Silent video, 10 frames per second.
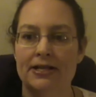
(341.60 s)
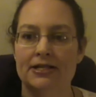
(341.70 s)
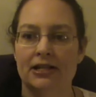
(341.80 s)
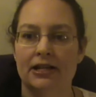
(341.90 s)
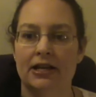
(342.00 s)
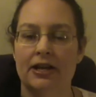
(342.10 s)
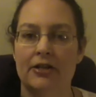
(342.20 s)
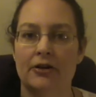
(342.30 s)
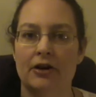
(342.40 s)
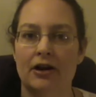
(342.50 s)
basically
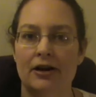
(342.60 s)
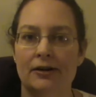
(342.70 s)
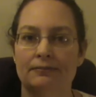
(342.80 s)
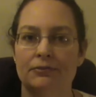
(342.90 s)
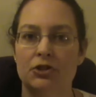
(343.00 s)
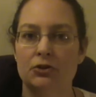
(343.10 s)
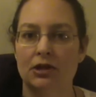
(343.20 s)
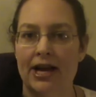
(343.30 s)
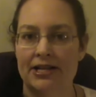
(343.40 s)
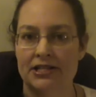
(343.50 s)
another 2
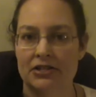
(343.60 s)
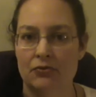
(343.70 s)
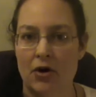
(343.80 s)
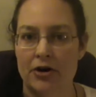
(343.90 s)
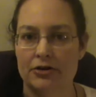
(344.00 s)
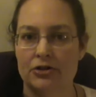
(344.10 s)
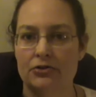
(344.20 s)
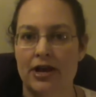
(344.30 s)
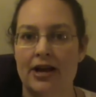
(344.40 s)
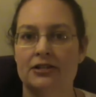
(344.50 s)
glasses of water
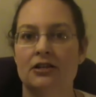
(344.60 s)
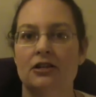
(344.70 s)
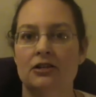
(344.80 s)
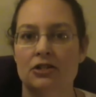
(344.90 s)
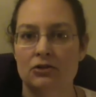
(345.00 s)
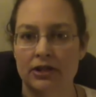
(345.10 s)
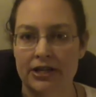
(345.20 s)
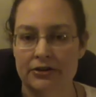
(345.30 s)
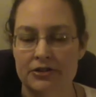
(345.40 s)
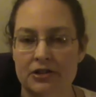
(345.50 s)
to that 2
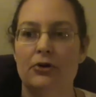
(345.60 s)
liters.